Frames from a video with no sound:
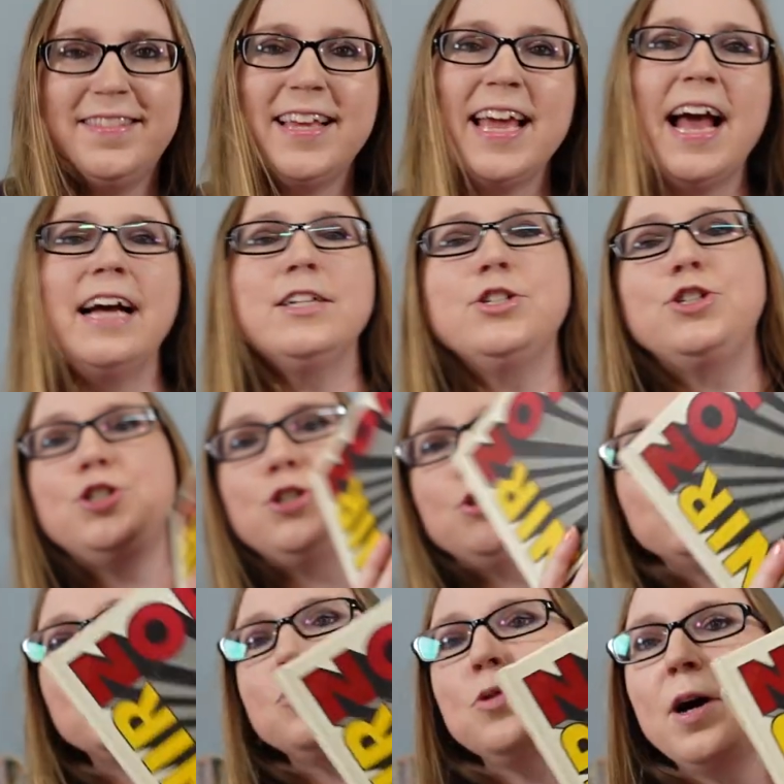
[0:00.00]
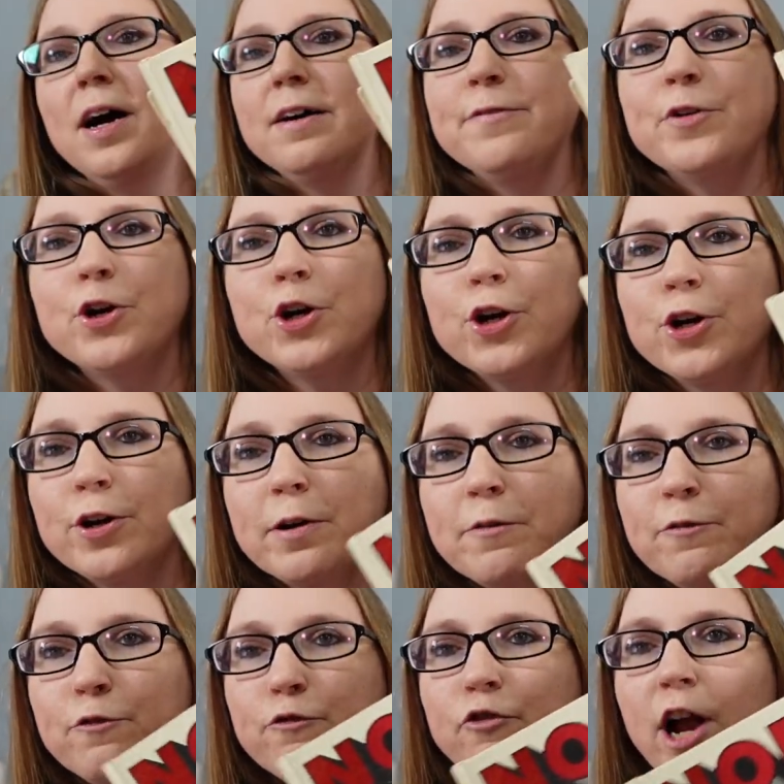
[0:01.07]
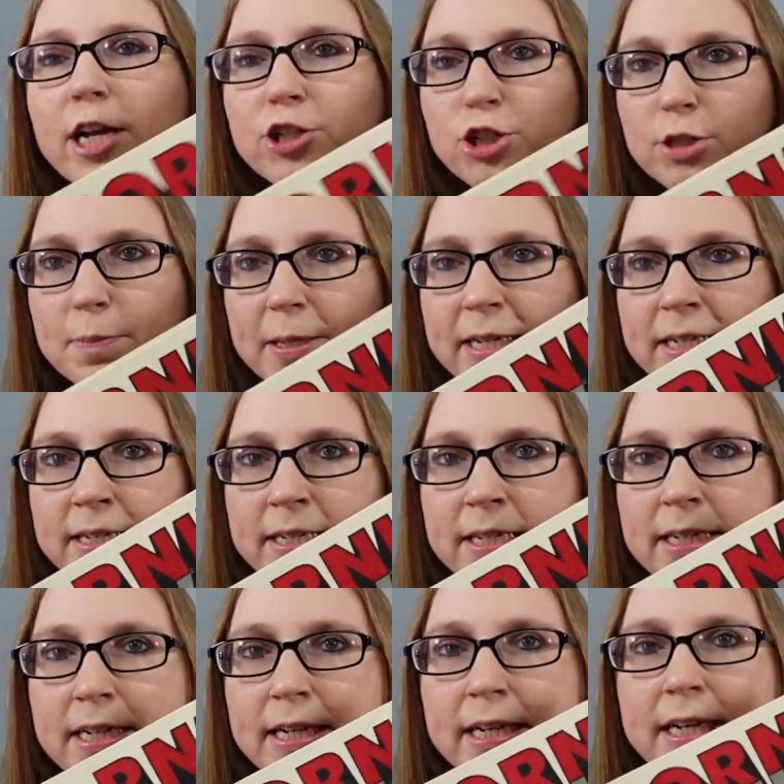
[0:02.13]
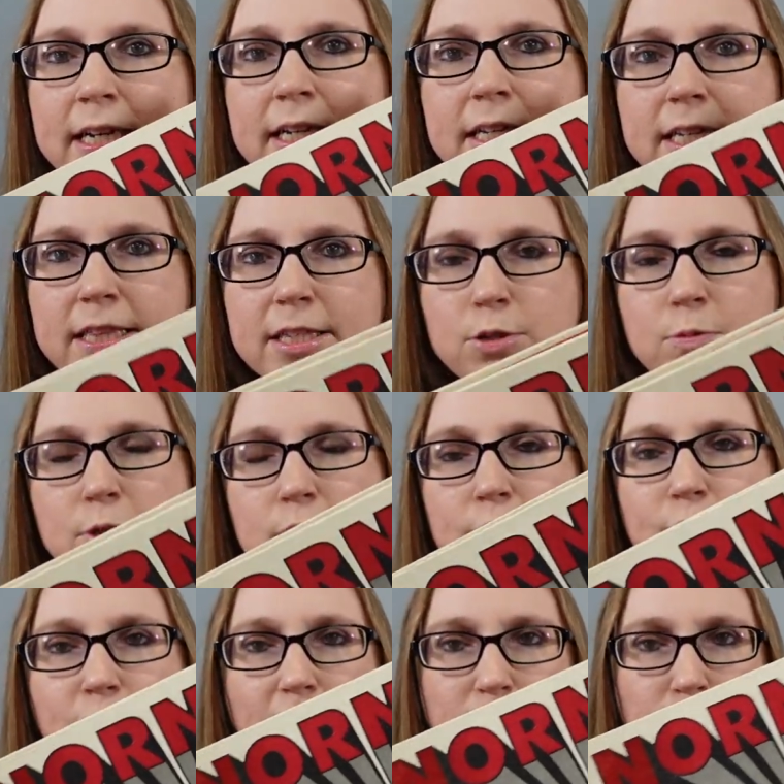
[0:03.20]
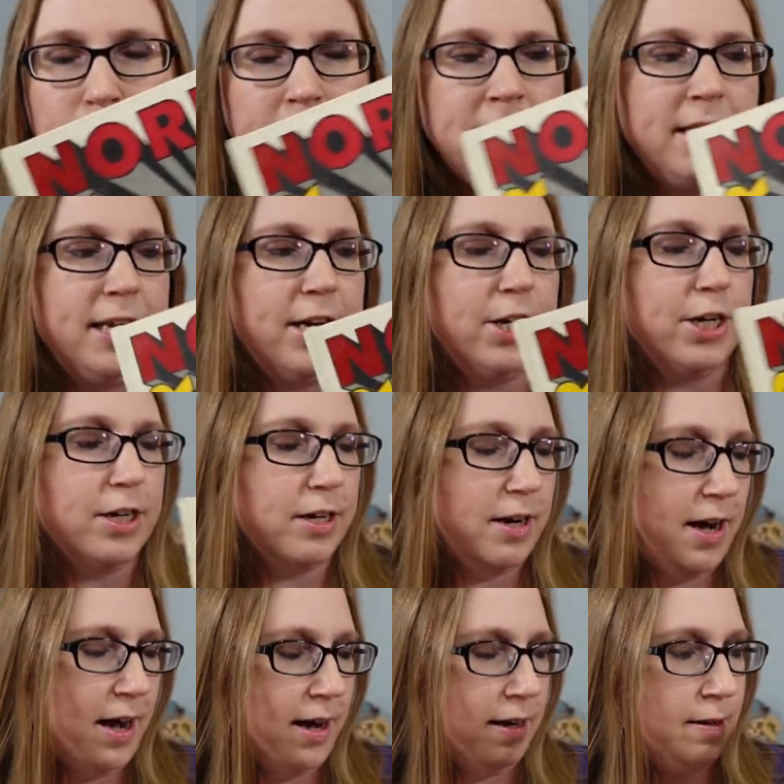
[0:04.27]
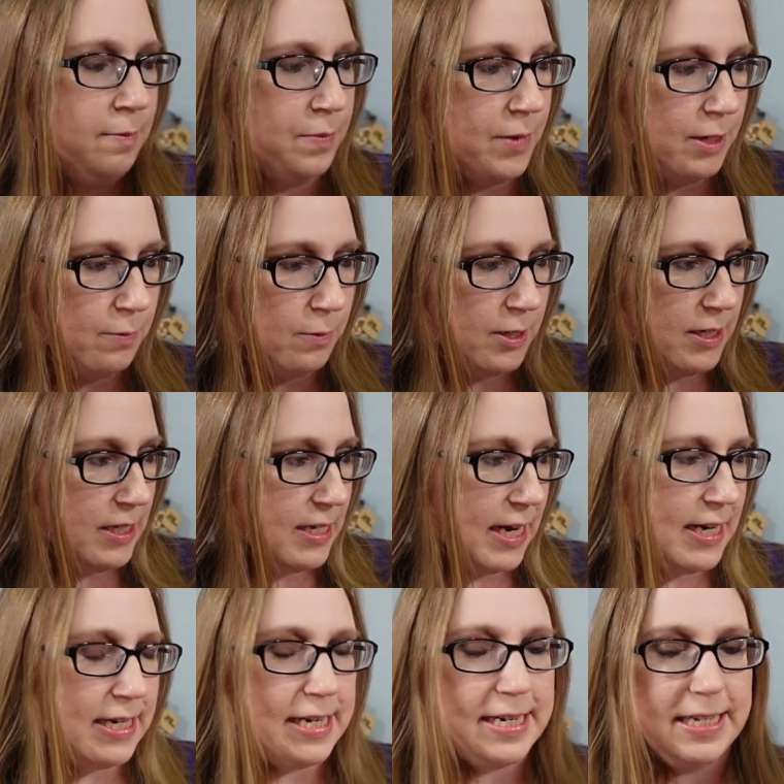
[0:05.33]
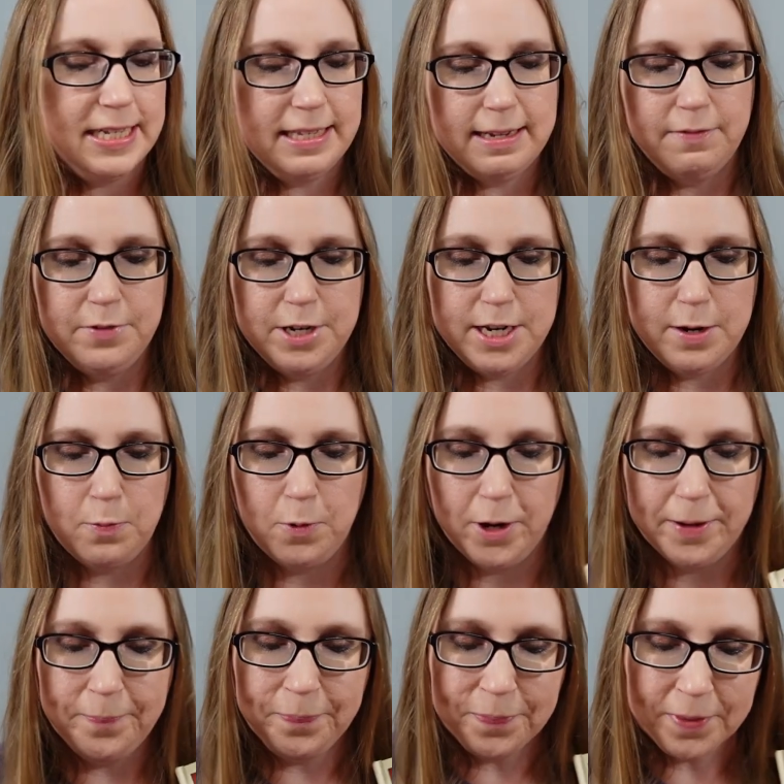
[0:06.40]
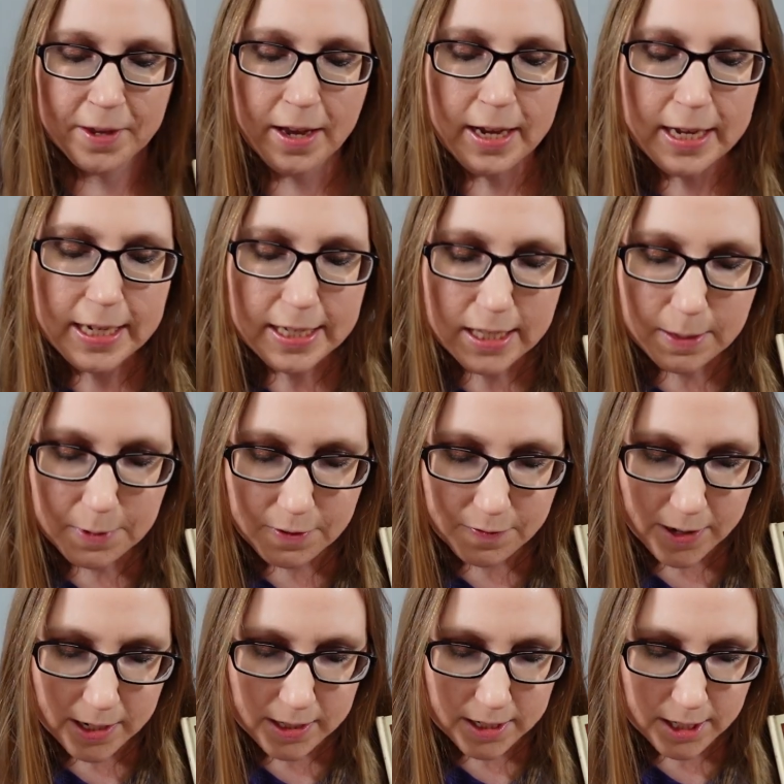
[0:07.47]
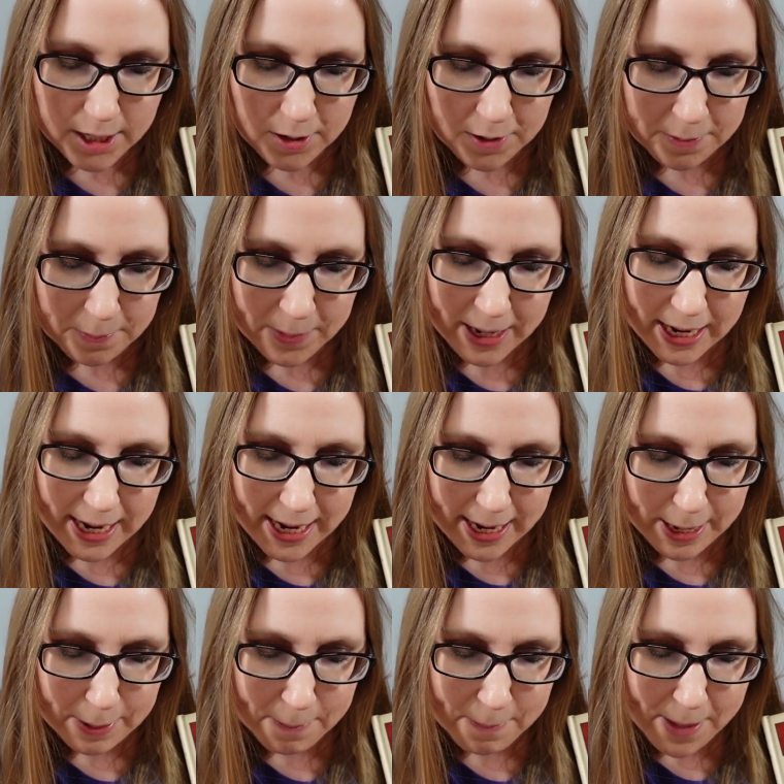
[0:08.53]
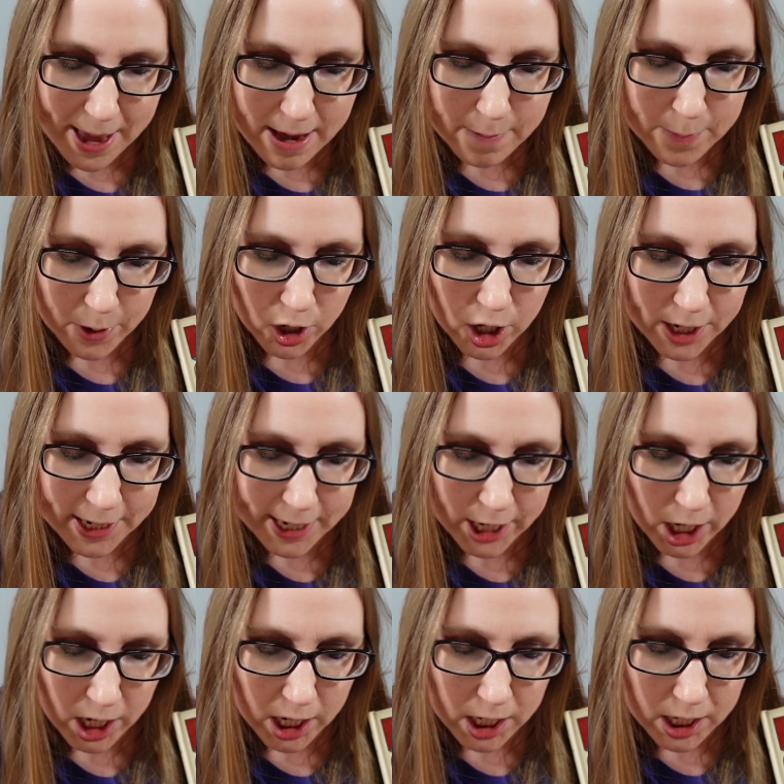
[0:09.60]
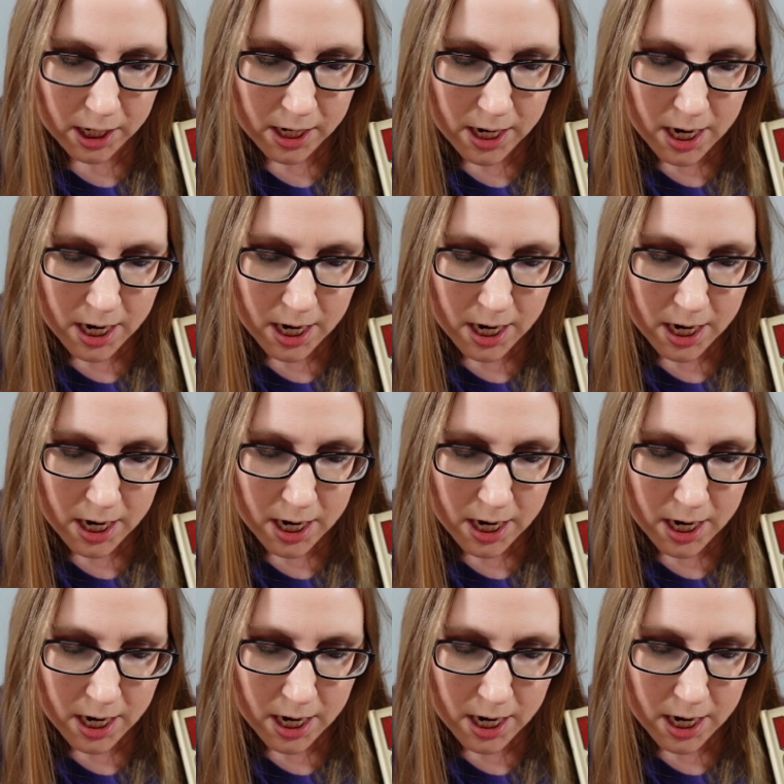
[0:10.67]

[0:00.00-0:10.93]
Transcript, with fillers: they had two of her freshman this was her freshman year. Um, it was 1971. So let me find this on my paper here.